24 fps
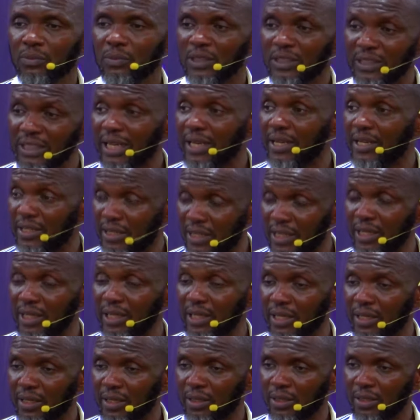There is
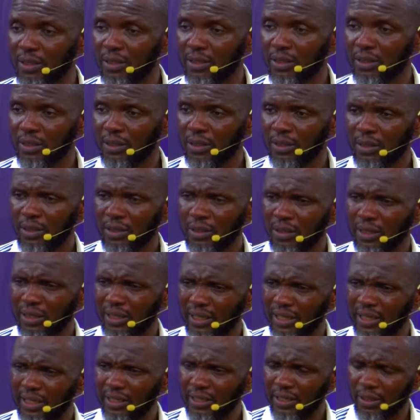healing
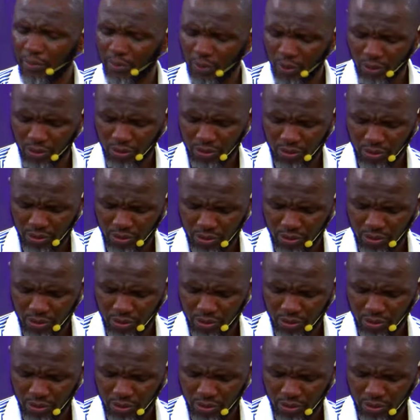in the blood.